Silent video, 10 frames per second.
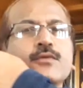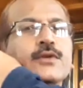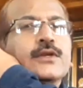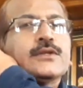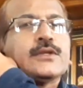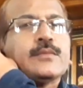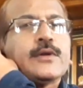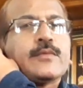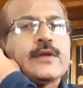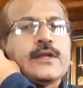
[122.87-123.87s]
who is in
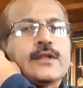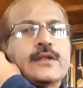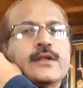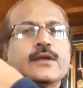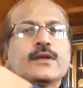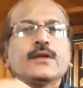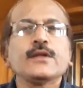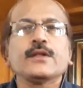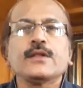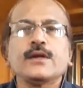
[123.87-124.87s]
between
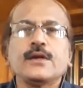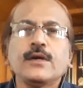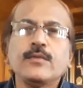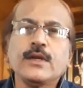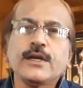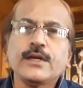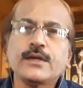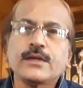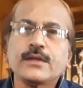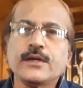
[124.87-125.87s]
the devil and
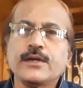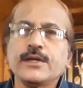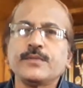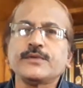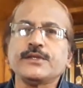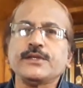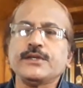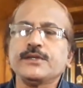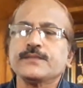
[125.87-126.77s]
the deep sea?